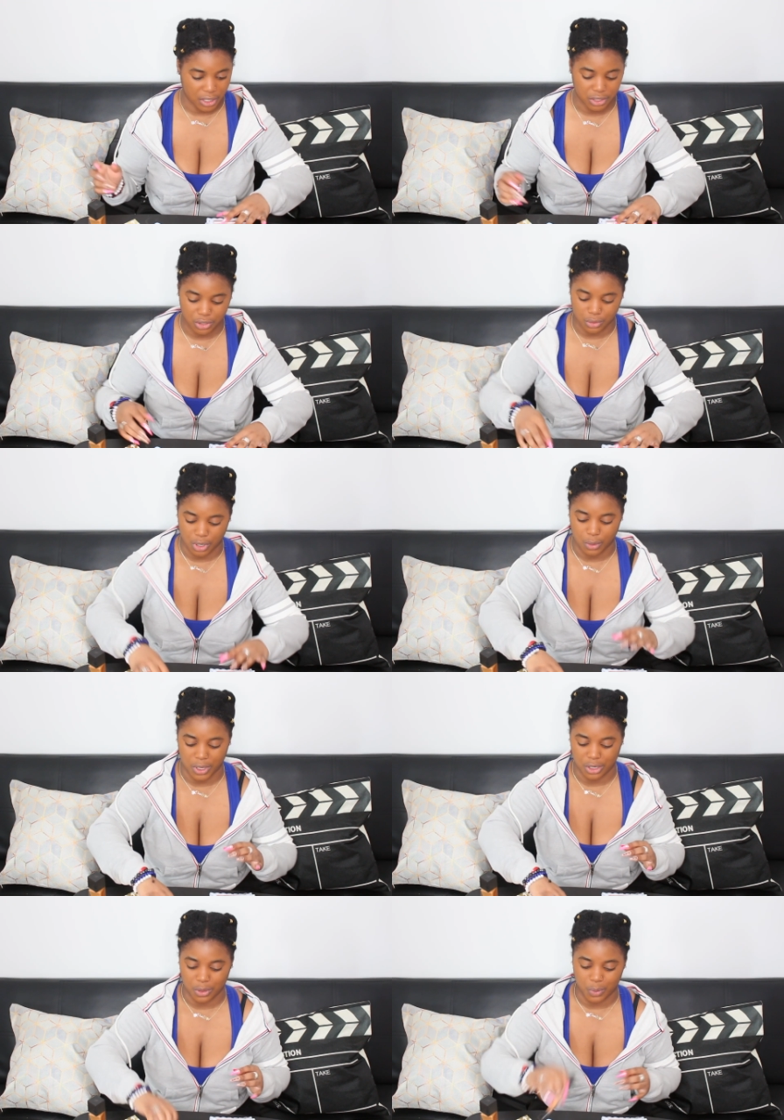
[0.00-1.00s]
to go
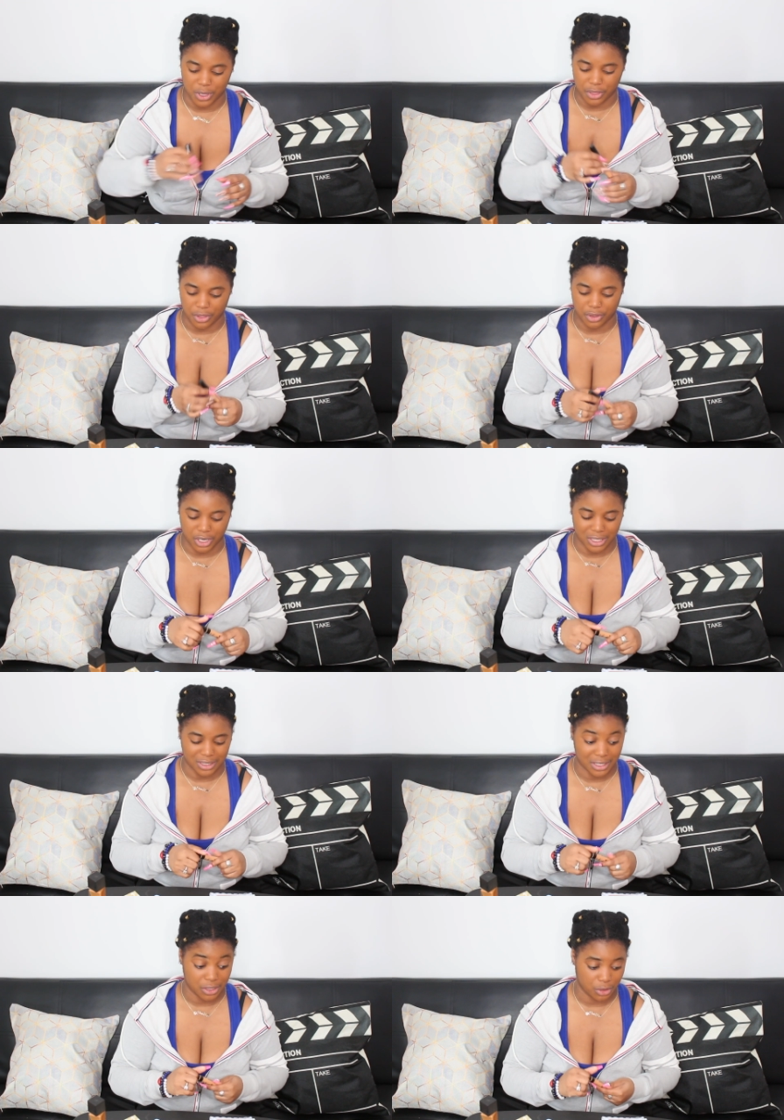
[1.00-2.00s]
in with the
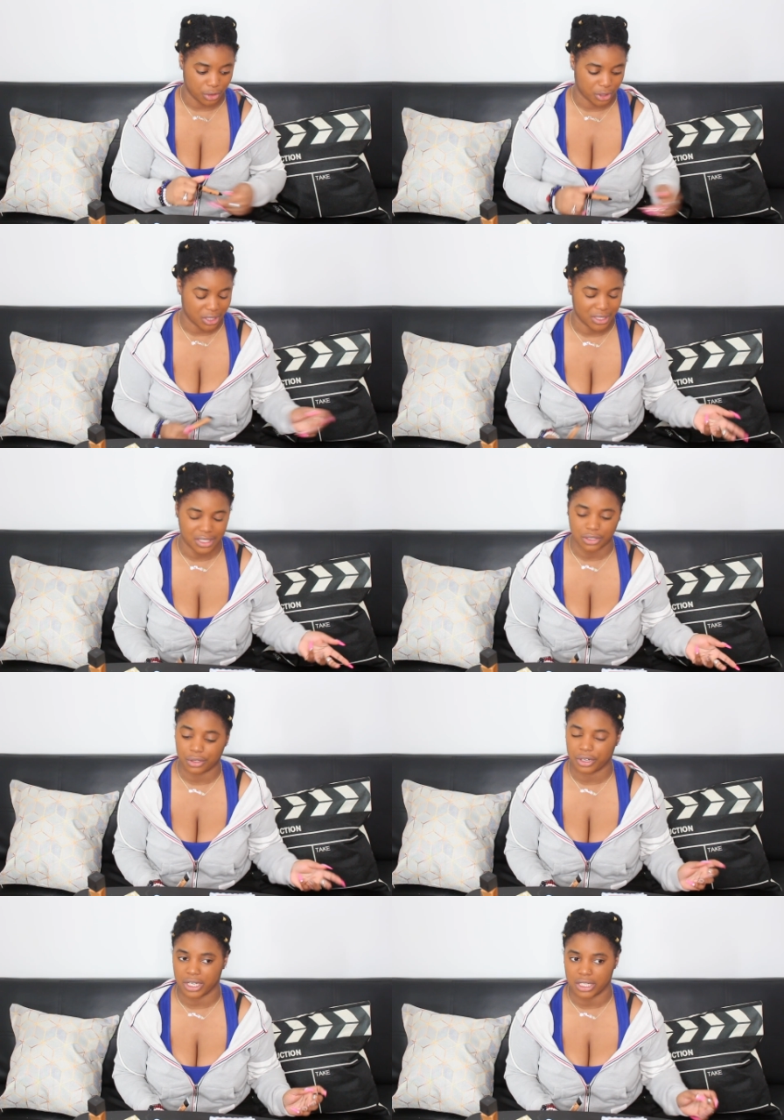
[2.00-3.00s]
concealer.
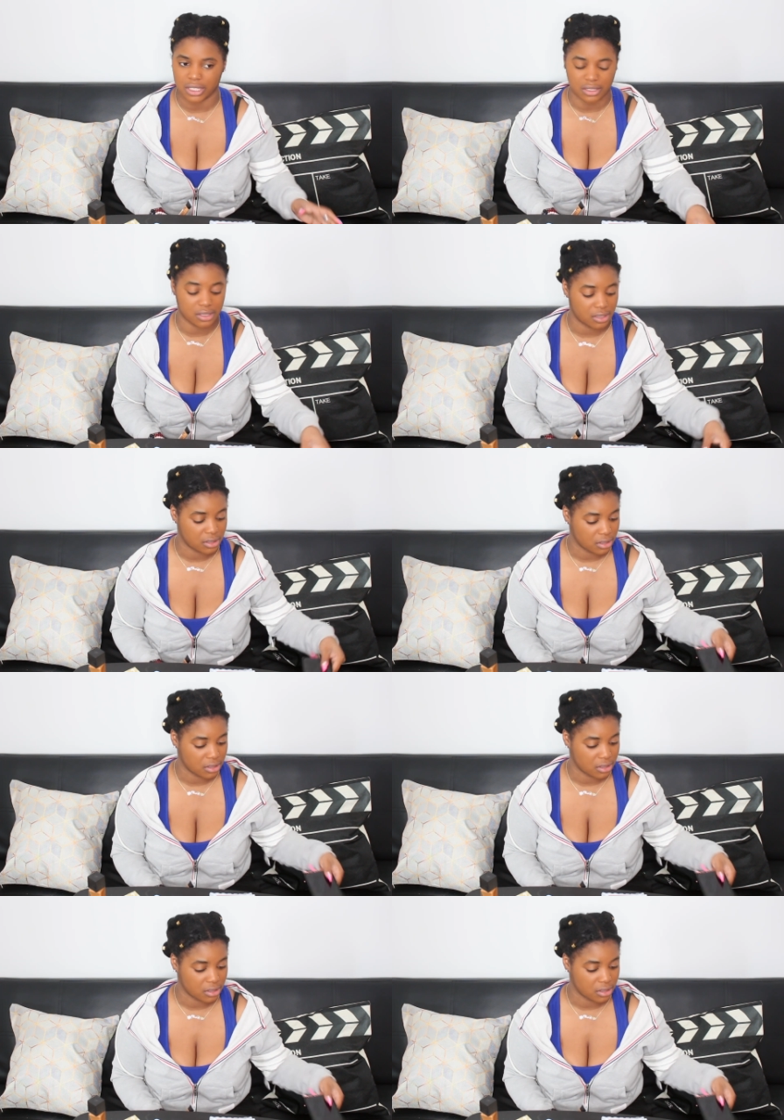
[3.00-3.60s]
Concealer is,